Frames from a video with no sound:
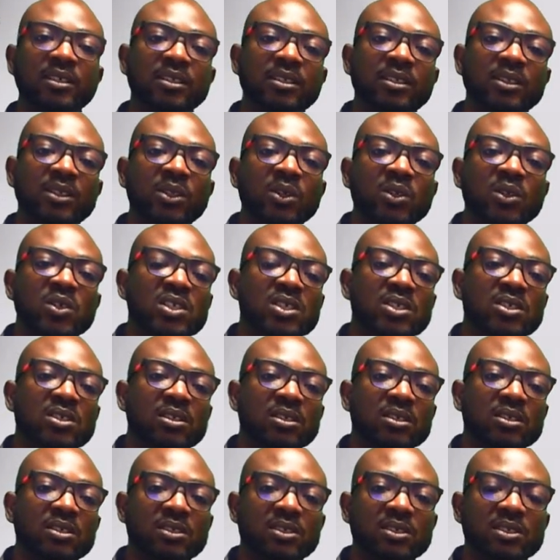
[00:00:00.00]
Does
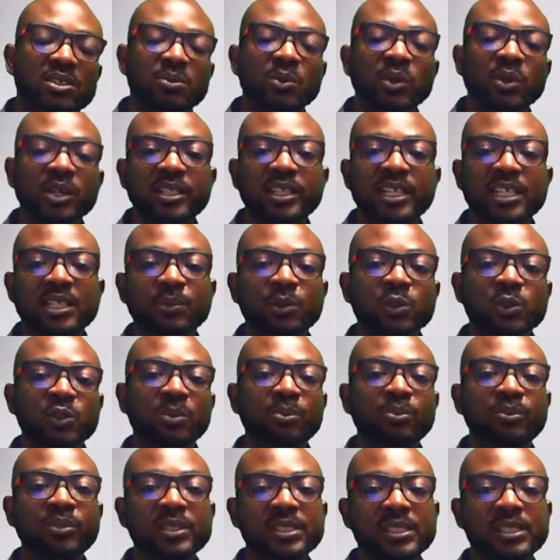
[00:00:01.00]
smoking exposure
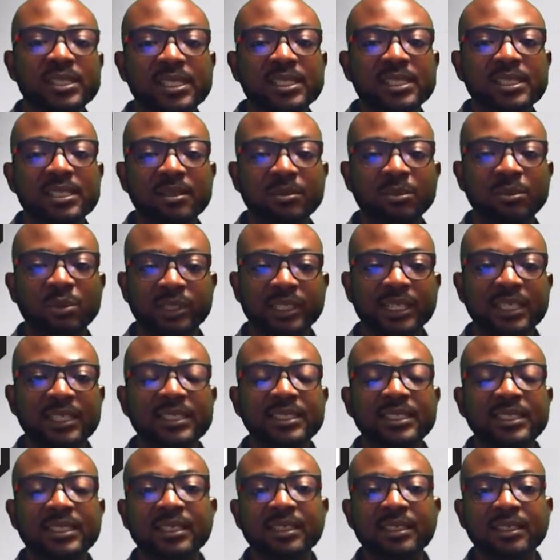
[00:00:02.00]
precede
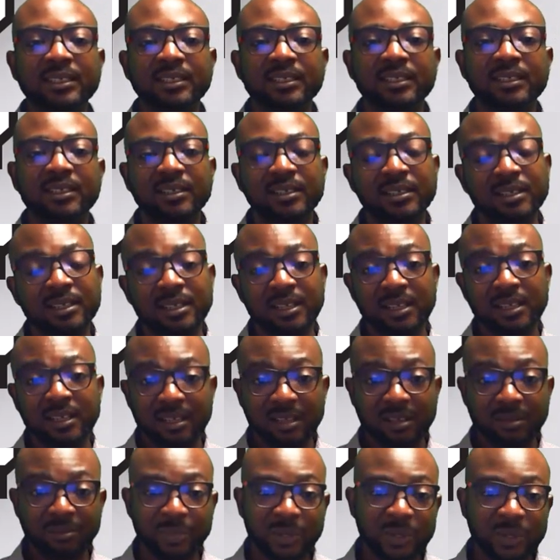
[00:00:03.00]
mortality?
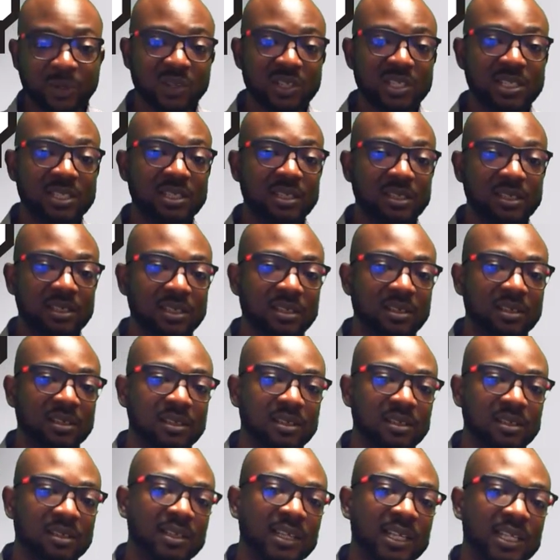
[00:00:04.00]
Because
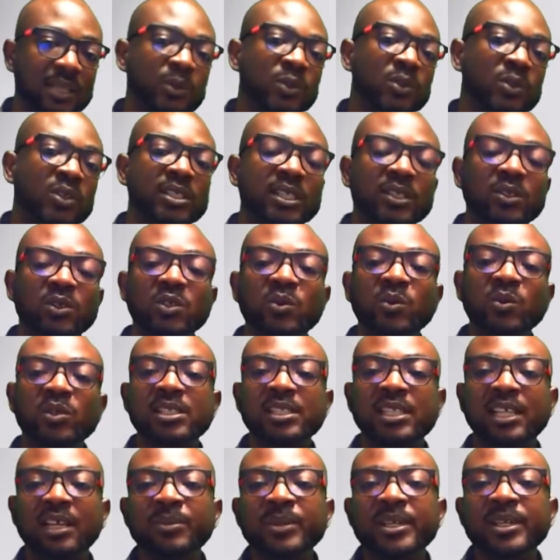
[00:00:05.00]
exposure status was
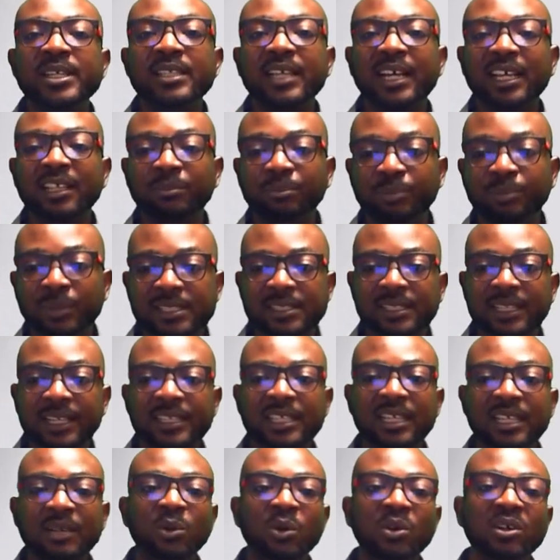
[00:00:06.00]
determined at baseline
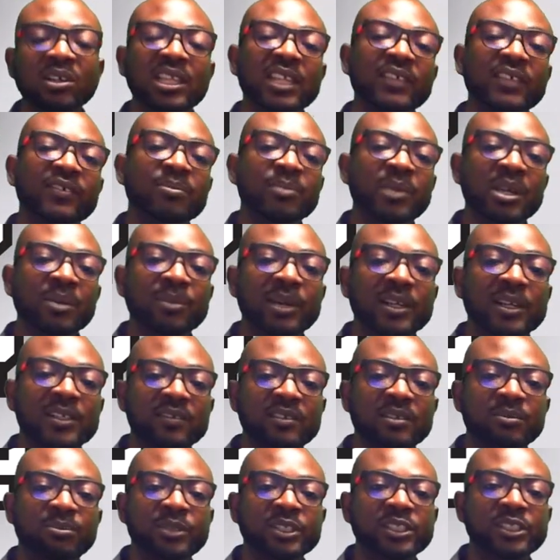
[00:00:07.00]
among living members of
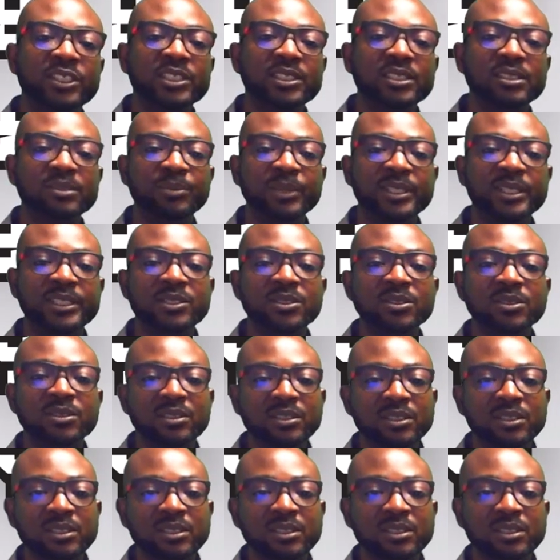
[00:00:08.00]
the British Medical